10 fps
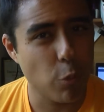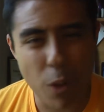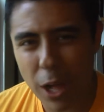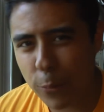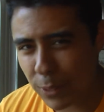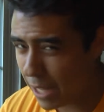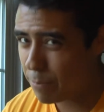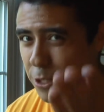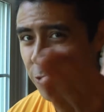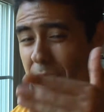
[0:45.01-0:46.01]
Well, well,
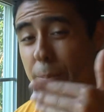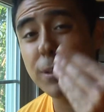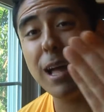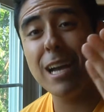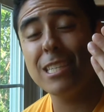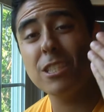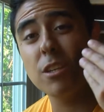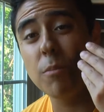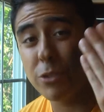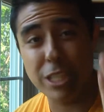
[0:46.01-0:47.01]
I'm sure that applies
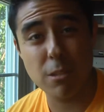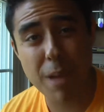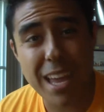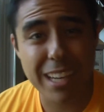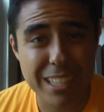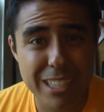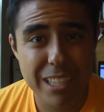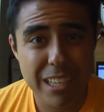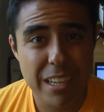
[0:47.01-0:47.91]
to most Hispanics.